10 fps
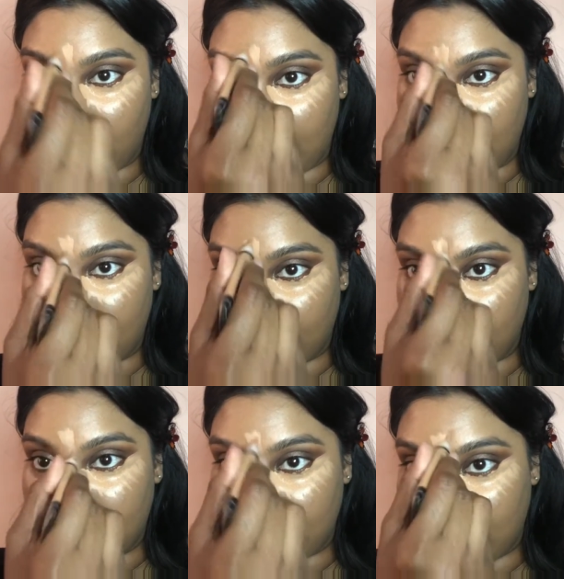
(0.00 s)
let it
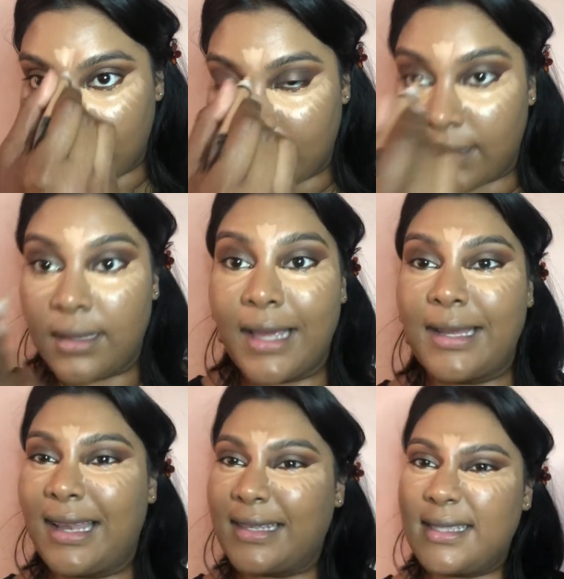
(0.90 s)
sit in,
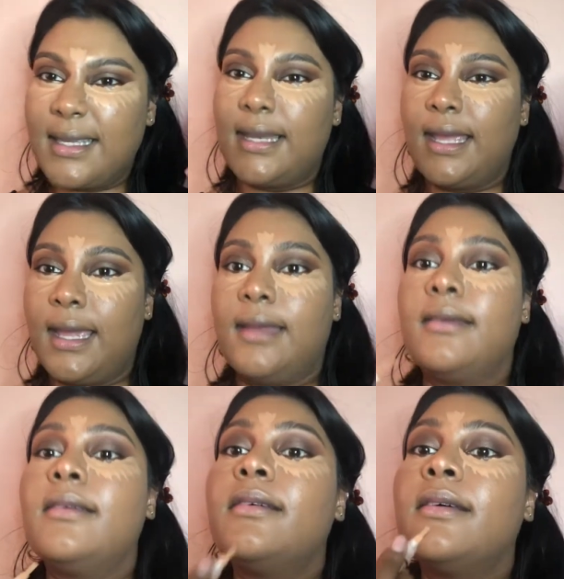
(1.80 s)
like sit
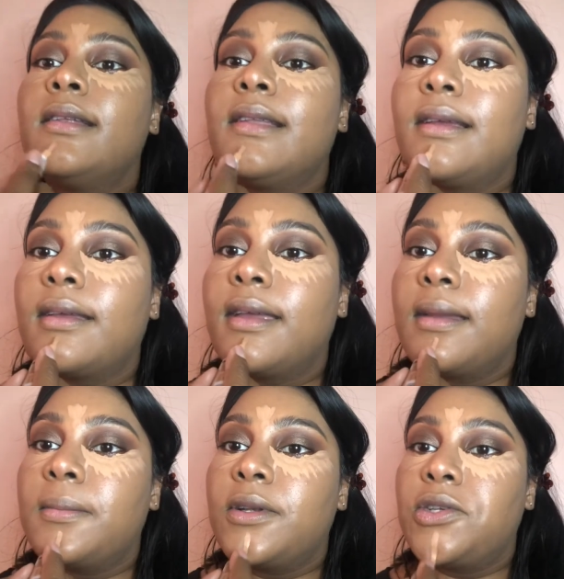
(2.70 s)
in, get
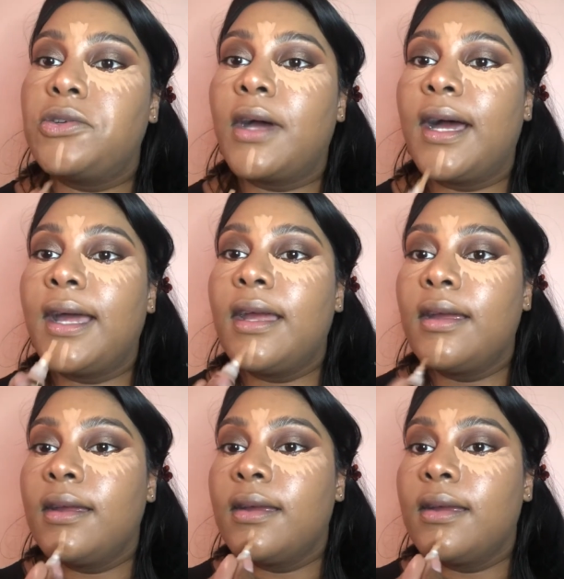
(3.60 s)
a bit dry.